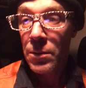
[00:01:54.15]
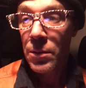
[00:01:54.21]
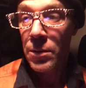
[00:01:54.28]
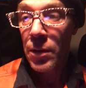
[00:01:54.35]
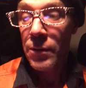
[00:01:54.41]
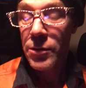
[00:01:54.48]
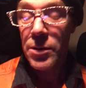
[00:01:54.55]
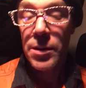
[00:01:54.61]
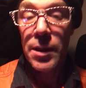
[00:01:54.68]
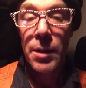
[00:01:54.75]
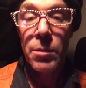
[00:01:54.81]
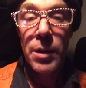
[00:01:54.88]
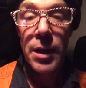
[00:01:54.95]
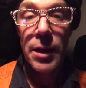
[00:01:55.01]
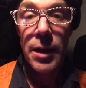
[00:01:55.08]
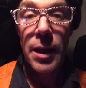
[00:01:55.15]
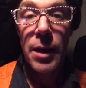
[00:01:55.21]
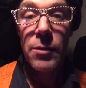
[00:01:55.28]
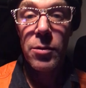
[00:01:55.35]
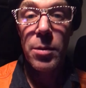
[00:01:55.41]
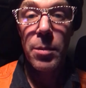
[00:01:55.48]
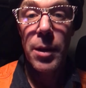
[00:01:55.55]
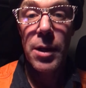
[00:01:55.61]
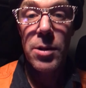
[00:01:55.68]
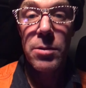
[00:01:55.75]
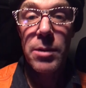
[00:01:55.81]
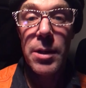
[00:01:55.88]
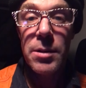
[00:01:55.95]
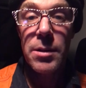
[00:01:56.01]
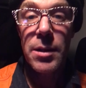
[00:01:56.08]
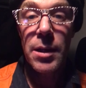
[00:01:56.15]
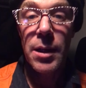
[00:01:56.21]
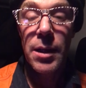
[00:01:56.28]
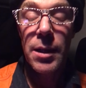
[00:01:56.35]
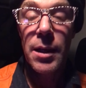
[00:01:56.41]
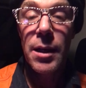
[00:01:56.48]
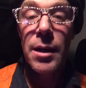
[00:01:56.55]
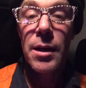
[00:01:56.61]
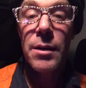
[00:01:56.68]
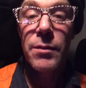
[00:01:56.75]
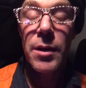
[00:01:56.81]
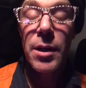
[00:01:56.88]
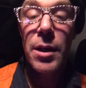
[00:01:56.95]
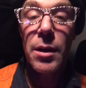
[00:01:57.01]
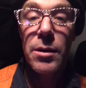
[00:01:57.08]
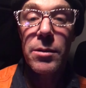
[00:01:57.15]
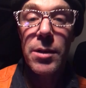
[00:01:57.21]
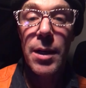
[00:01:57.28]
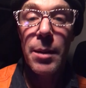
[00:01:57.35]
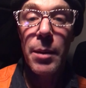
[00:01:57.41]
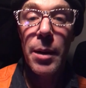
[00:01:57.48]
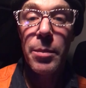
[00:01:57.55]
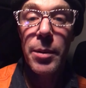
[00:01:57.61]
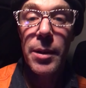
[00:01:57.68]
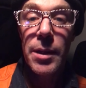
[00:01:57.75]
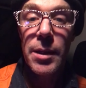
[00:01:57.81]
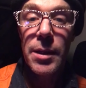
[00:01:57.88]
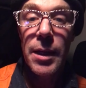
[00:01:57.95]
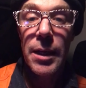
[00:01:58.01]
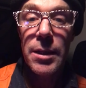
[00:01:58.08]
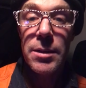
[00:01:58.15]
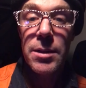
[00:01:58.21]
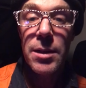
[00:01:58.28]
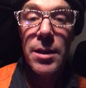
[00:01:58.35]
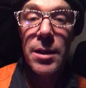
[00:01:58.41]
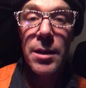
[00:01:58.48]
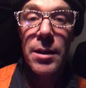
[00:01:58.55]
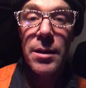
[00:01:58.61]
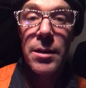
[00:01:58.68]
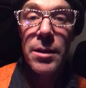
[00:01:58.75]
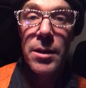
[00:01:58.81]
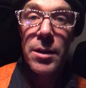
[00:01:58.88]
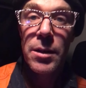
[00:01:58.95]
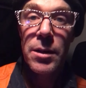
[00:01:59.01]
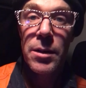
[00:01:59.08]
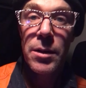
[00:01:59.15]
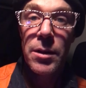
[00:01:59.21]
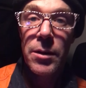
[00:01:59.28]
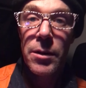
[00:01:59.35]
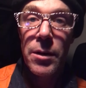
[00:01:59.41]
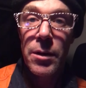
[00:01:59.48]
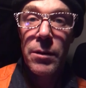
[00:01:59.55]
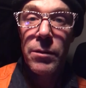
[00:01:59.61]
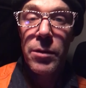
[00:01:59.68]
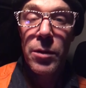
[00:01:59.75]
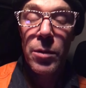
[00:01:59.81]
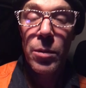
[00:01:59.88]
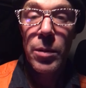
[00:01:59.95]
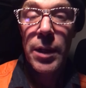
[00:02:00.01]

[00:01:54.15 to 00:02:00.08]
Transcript: obviously we're going to have some interesting videos come up in the next few